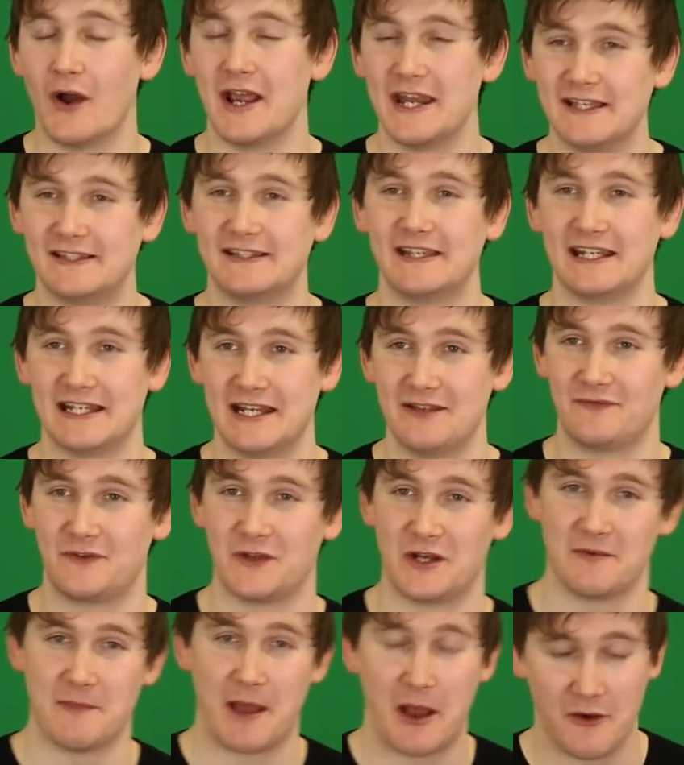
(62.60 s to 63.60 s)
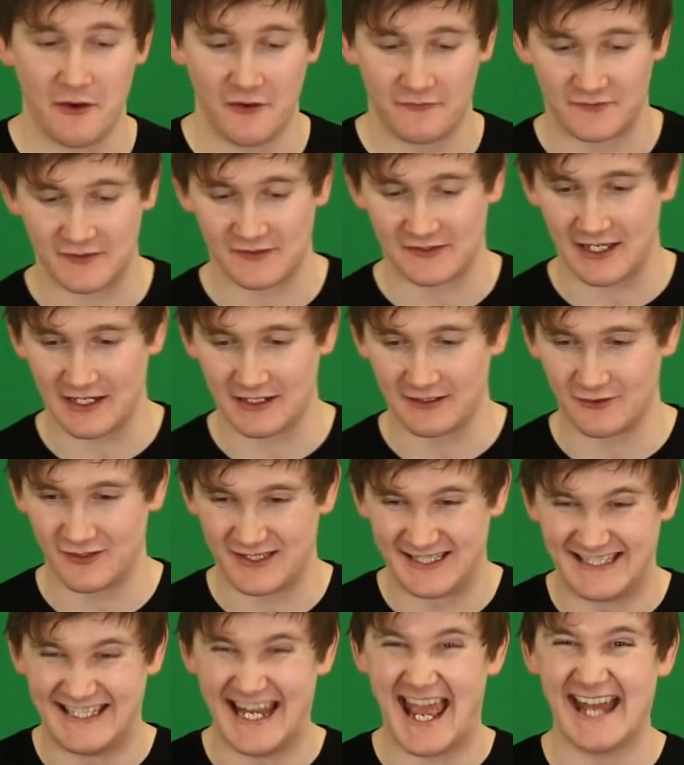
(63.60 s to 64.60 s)
insignificant amount of just
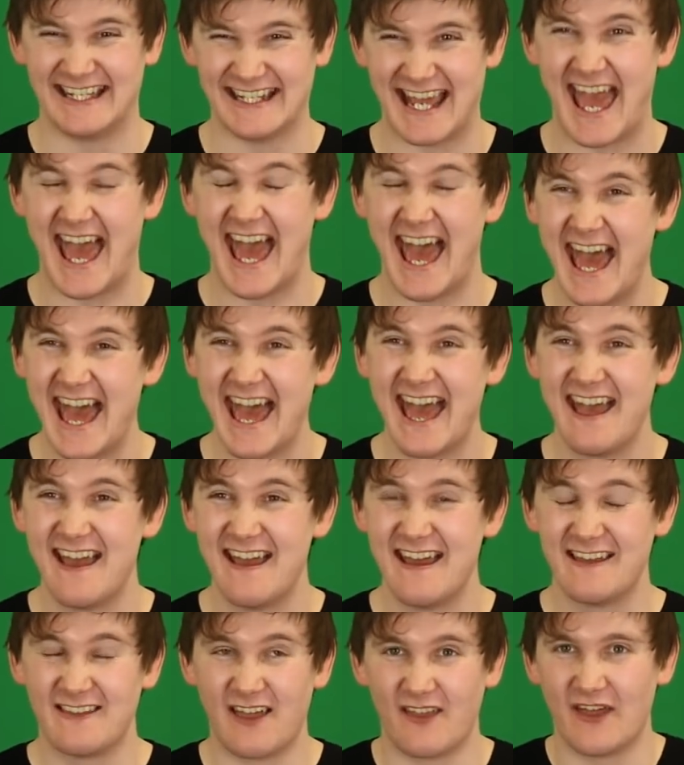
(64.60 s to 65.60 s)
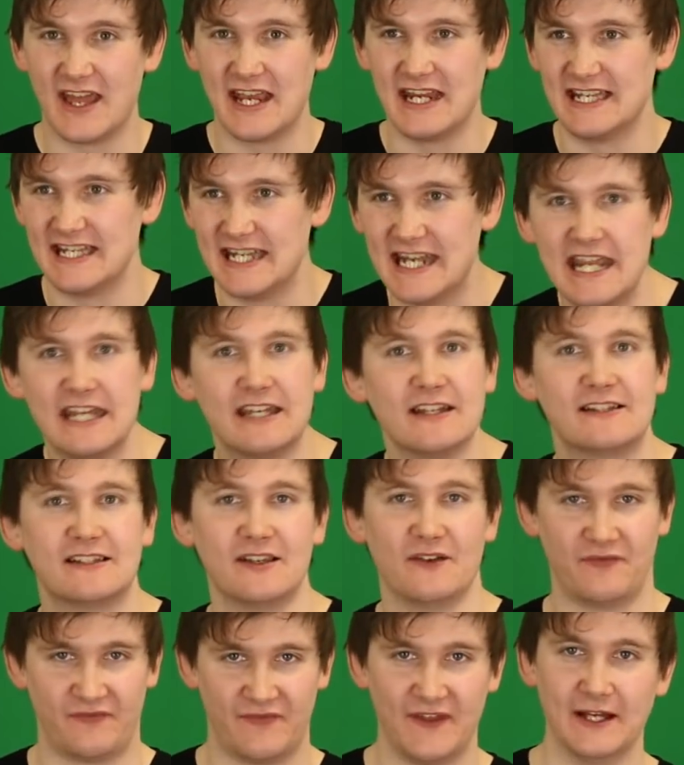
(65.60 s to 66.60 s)
dead air that they needed
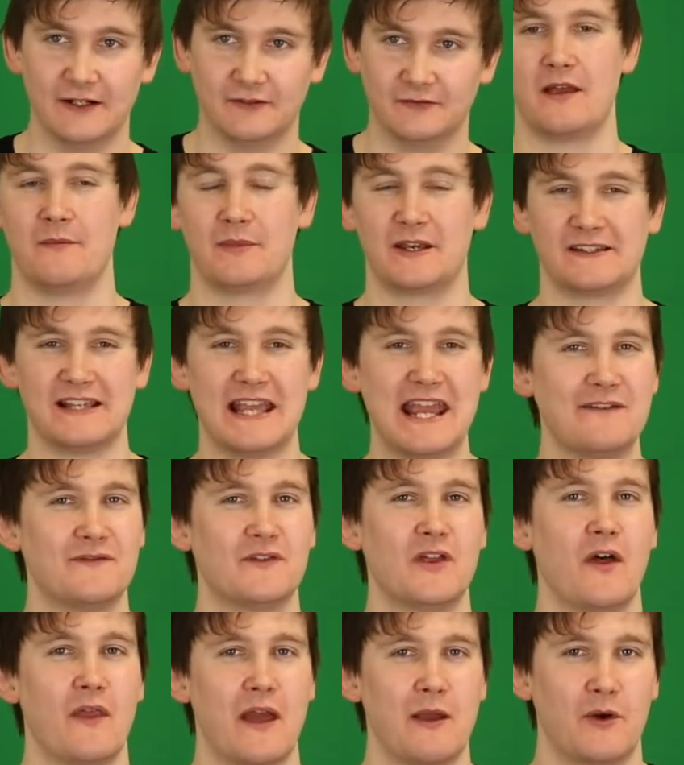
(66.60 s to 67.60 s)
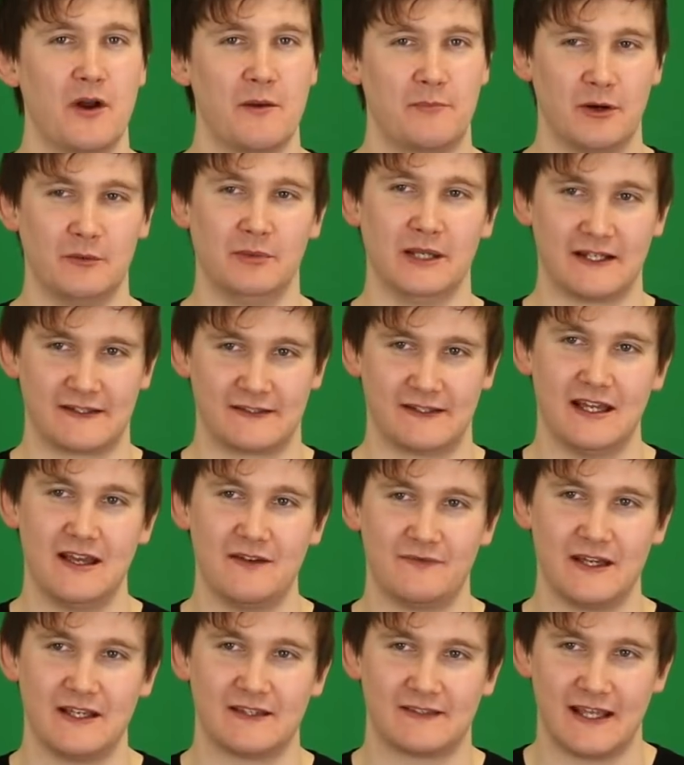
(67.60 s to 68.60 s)
to fill. Because even though they were a public
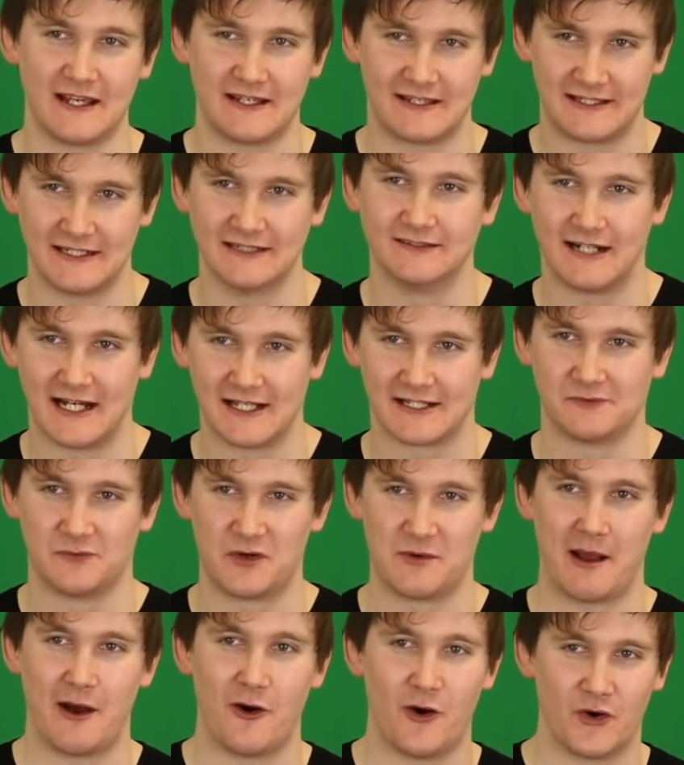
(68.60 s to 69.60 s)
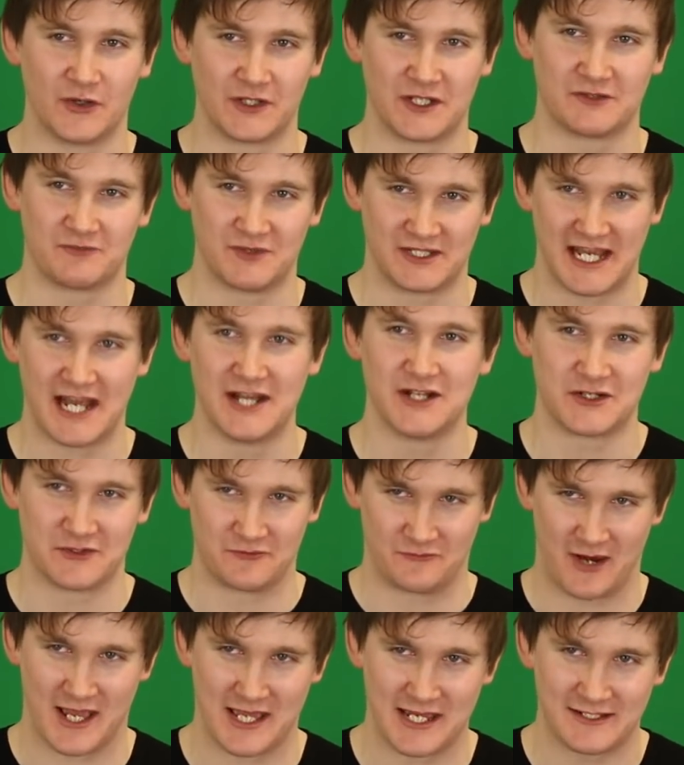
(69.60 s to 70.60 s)
service, they still had to worry about audience
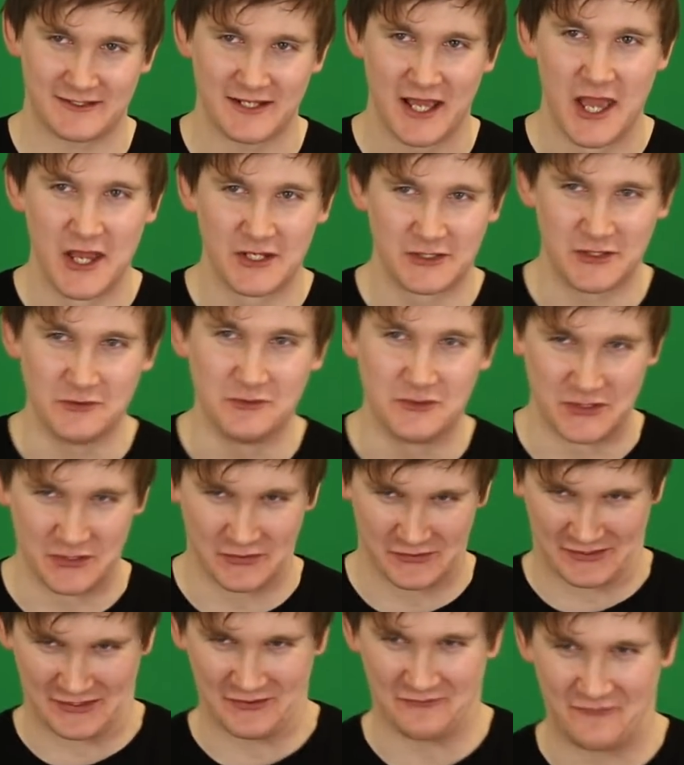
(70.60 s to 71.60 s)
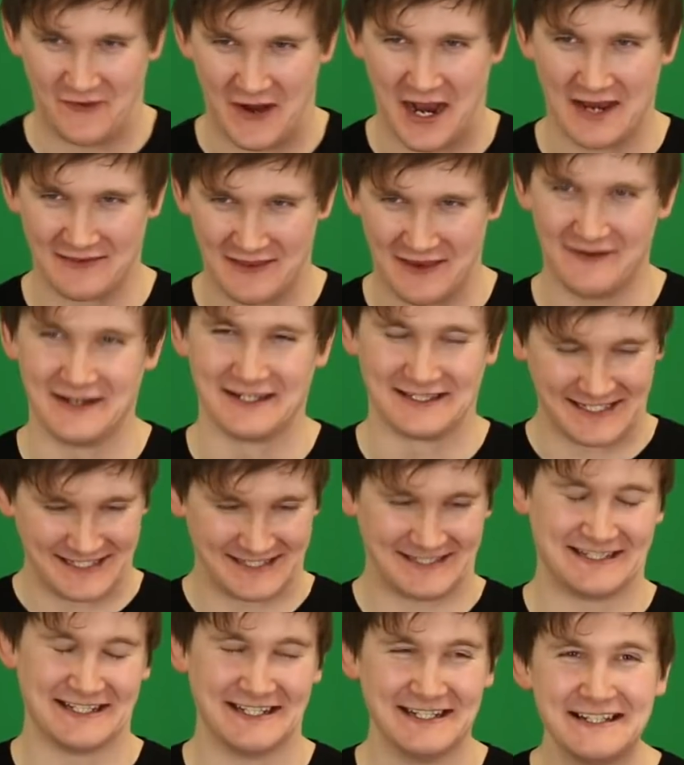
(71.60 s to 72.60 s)
retention rates to justify their
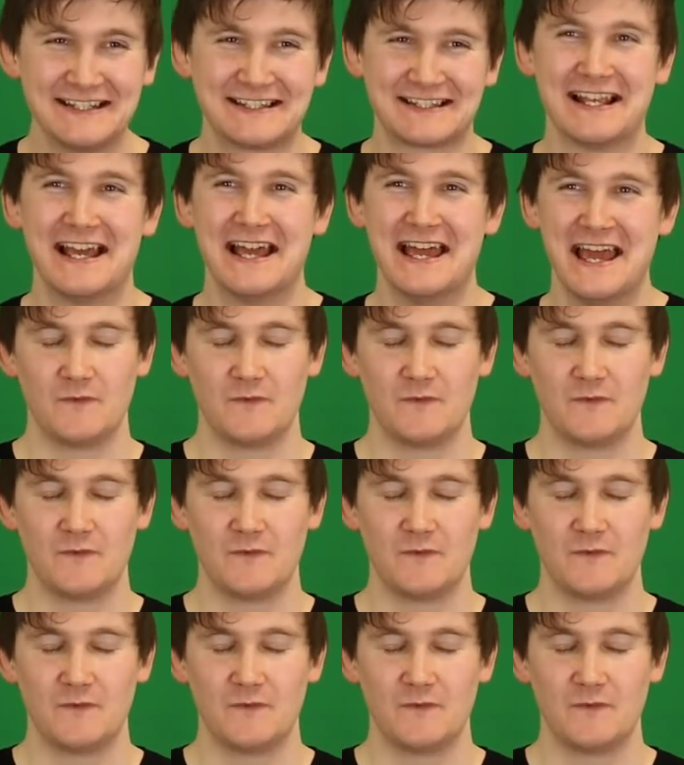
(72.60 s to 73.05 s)
existence.